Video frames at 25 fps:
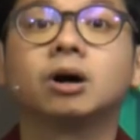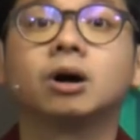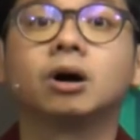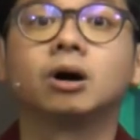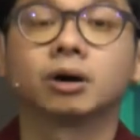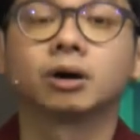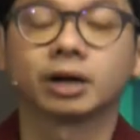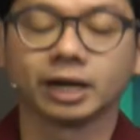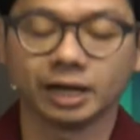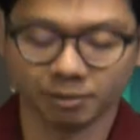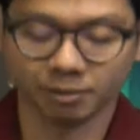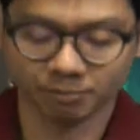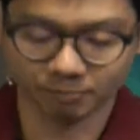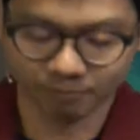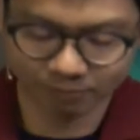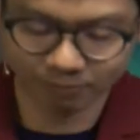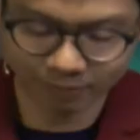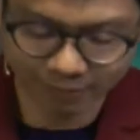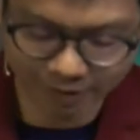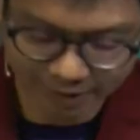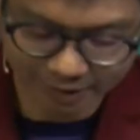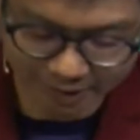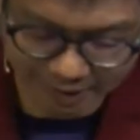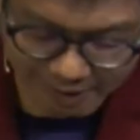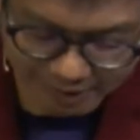Okay,
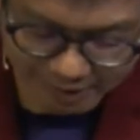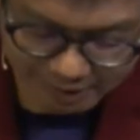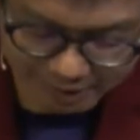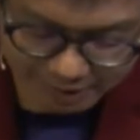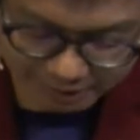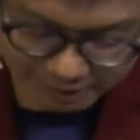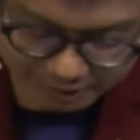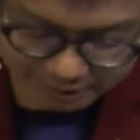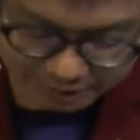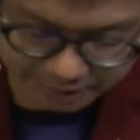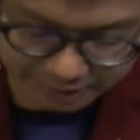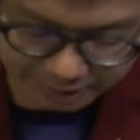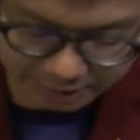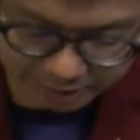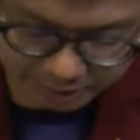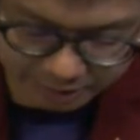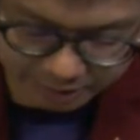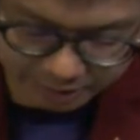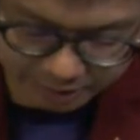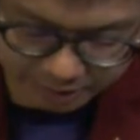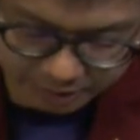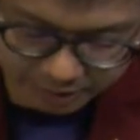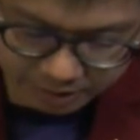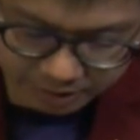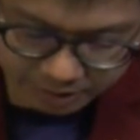and lastly,
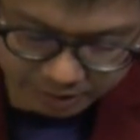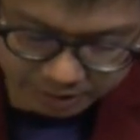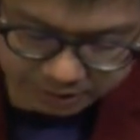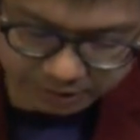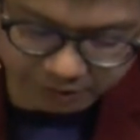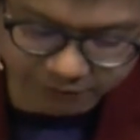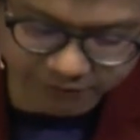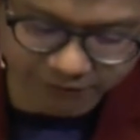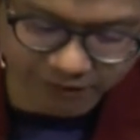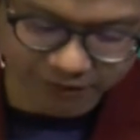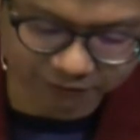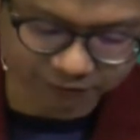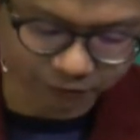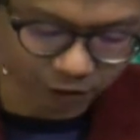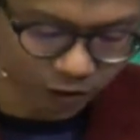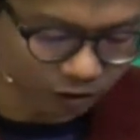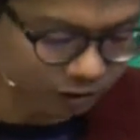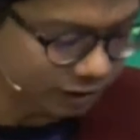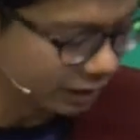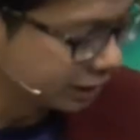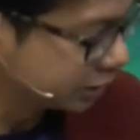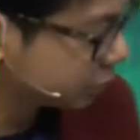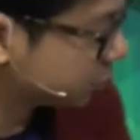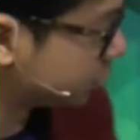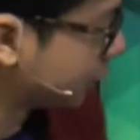guys, if I have all
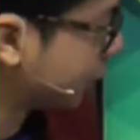this